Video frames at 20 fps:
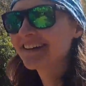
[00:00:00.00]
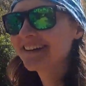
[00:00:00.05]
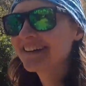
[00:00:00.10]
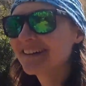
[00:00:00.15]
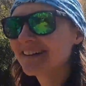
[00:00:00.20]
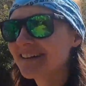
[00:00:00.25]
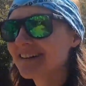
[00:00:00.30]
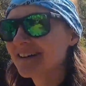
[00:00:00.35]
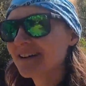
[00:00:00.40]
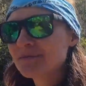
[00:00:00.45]

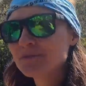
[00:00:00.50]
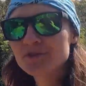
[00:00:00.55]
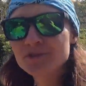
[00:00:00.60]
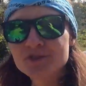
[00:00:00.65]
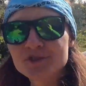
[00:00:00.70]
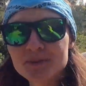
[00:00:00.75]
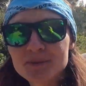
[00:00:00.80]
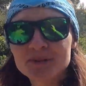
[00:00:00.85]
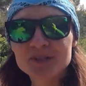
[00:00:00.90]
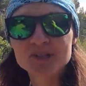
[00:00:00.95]
Oh, I'm doing
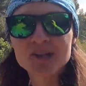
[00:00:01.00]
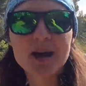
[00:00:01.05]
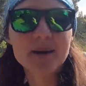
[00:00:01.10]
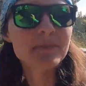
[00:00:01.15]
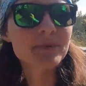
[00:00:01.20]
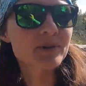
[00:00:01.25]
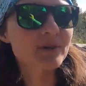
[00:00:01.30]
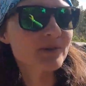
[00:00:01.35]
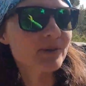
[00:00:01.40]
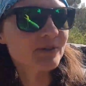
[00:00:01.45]
so much
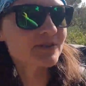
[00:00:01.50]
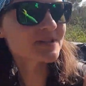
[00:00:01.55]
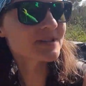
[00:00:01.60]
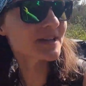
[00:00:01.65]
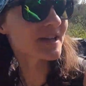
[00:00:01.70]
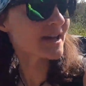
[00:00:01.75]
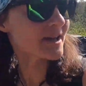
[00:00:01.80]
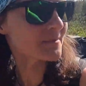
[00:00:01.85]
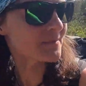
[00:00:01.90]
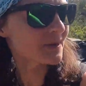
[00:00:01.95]
yapping on
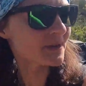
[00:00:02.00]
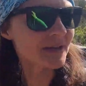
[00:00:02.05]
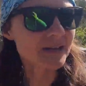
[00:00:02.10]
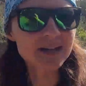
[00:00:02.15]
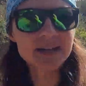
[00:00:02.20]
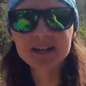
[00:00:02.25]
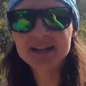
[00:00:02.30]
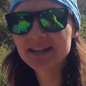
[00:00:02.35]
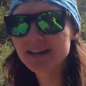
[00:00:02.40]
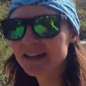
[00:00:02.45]
today, but
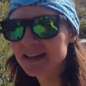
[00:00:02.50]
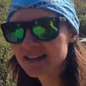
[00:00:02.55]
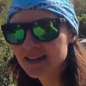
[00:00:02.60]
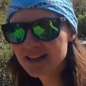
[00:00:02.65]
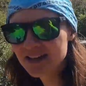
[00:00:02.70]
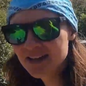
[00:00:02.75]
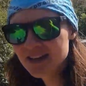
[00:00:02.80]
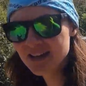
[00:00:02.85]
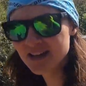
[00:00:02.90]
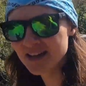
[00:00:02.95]

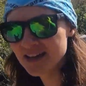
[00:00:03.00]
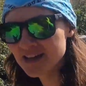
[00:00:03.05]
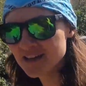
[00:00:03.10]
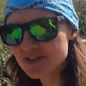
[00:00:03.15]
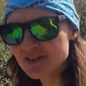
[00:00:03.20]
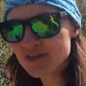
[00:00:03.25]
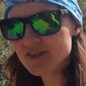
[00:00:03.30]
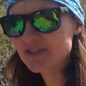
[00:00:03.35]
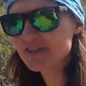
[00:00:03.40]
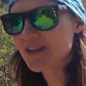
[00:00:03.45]

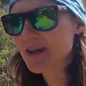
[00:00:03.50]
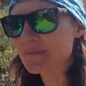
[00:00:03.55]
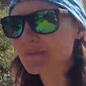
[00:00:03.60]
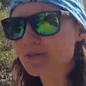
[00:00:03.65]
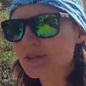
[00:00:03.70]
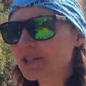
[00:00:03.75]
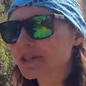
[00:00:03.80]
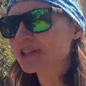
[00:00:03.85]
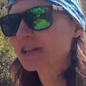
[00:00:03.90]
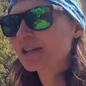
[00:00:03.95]
it's just
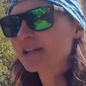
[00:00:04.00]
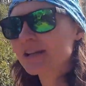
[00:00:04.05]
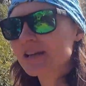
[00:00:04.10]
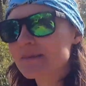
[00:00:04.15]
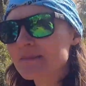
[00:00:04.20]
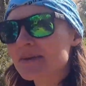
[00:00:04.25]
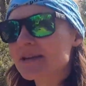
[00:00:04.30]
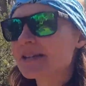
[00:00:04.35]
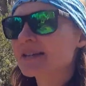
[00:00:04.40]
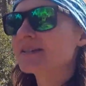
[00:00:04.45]
absolutely
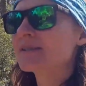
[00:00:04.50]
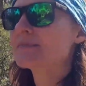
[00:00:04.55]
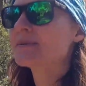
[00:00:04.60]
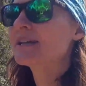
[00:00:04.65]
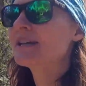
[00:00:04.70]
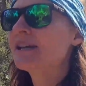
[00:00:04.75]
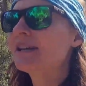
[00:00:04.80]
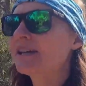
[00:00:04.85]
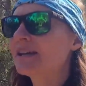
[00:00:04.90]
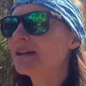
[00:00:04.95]
amazed
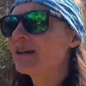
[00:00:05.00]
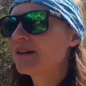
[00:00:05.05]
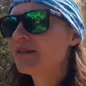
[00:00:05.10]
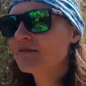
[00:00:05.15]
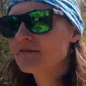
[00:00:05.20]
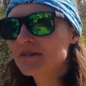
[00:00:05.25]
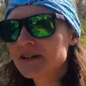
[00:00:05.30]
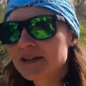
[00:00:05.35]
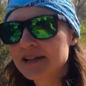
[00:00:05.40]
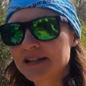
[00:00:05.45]
me. It
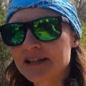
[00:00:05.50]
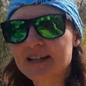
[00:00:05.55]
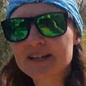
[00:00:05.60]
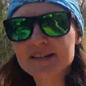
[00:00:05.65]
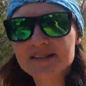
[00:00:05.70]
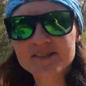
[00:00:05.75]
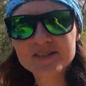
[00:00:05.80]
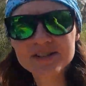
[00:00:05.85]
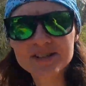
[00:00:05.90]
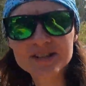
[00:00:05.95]
really
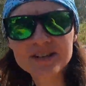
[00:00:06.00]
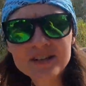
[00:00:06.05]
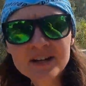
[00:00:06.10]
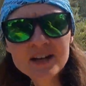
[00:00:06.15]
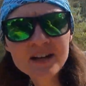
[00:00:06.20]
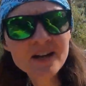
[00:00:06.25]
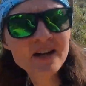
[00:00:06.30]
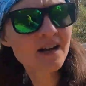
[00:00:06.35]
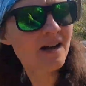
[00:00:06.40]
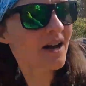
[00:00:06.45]
is. And
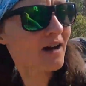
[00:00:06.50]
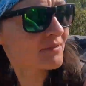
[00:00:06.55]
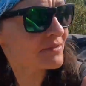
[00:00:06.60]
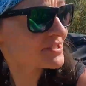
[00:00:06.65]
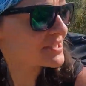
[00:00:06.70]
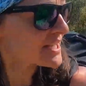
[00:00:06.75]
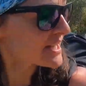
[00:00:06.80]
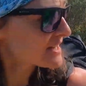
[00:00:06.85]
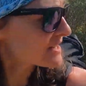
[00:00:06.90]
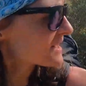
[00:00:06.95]
I was
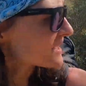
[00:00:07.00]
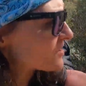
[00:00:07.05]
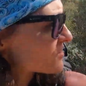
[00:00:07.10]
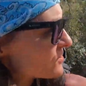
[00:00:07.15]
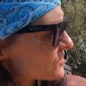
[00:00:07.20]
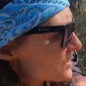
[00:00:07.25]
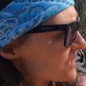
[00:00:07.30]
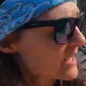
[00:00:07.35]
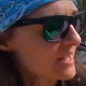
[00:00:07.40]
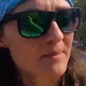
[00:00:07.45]
saying
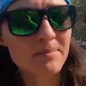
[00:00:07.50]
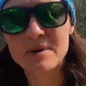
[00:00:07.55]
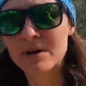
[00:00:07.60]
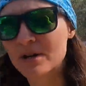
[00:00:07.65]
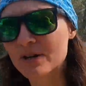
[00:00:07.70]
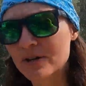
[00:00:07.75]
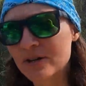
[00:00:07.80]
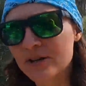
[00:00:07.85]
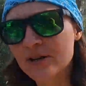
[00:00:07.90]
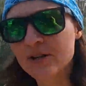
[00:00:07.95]
yesterday
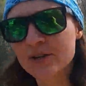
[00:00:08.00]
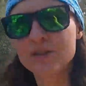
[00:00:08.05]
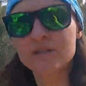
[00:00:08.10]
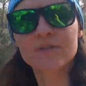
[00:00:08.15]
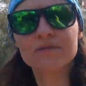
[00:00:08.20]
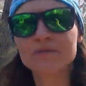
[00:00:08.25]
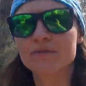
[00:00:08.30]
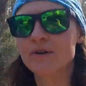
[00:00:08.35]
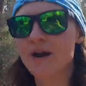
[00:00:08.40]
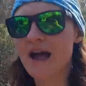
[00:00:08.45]
about
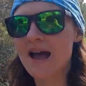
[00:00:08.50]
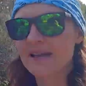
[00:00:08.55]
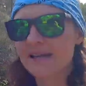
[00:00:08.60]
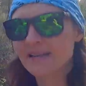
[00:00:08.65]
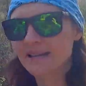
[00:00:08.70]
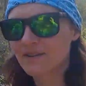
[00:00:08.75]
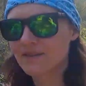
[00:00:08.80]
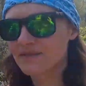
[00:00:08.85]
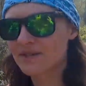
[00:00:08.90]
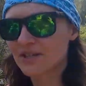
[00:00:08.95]
the
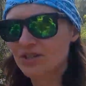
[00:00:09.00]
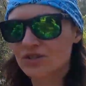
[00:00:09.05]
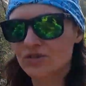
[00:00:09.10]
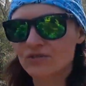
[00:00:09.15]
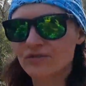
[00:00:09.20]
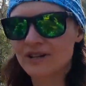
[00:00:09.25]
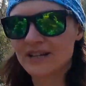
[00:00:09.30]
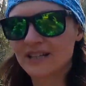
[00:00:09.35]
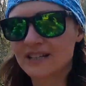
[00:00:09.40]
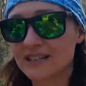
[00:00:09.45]
variety of this
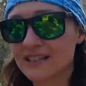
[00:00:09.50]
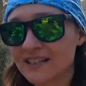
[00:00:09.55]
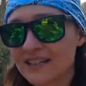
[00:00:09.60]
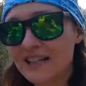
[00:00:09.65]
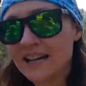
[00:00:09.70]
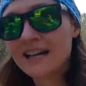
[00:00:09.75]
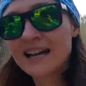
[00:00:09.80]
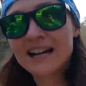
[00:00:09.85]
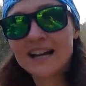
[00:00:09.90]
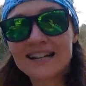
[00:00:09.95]
trail,
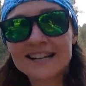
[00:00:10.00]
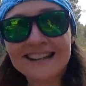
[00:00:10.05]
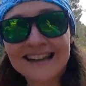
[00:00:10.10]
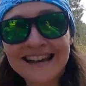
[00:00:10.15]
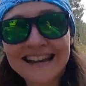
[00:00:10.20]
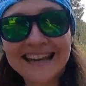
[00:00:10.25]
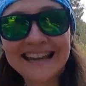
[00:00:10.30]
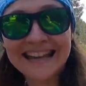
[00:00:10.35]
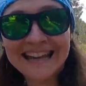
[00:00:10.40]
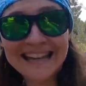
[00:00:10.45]
and
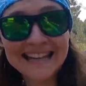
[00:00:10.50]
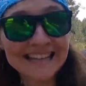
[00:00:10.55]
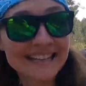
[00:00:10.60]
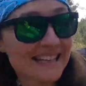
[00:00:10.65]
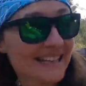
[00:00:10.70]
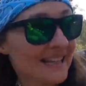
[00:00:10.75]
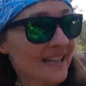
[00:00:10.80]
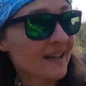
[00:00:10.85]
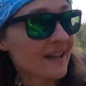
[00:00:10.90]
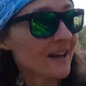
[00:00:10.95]
yet
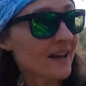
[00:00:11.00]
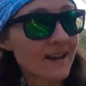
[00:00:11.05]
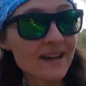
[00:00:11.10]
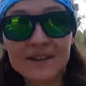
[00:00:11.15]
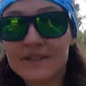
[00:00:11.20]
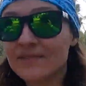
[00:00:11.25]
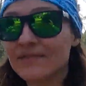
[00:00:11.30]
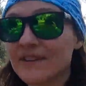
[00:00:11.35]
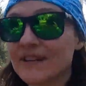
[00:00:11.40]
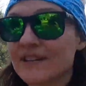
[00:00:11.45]
again
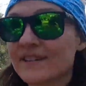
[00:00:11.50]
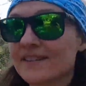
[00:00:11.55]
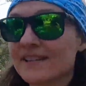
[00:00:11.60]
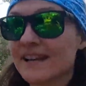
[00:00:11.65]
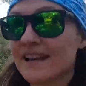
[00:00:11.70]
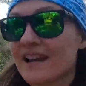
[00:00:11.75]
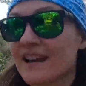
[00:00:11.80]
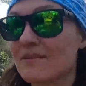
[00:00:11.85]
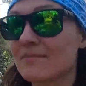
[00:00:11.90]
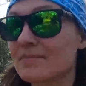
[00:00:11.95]
it feels
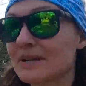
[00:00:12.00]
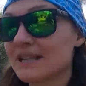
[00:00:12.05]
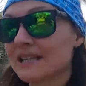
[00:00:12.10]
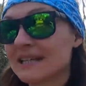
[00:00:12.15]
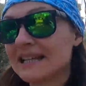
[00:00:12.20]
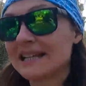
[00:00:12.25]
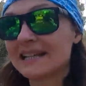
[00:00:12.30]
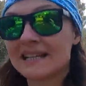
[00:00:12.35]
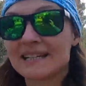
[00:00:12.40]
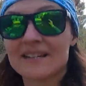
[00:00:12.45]
like a
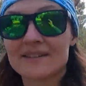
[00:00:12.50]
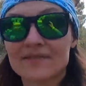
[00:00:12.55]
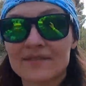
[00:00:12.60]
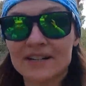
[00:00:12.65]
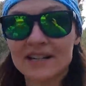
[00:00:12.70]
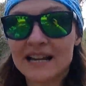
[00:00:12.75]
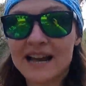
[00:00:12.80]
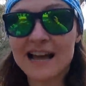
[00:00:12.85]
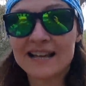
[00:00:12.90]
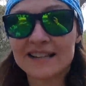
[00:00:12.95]
completely
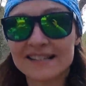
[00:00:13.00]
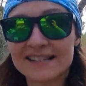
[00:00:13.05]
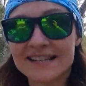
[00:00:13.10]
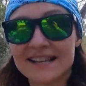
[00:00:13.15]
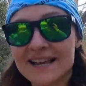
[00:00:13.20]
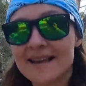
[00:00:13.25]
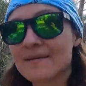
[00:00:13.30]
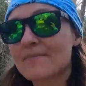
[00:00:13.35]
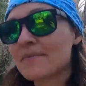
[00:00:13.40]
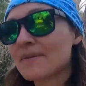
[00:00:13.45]
different
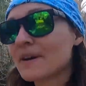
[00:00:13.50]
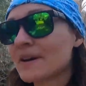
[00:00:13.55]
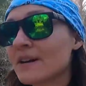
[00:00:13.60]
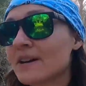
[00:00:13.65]
landscape.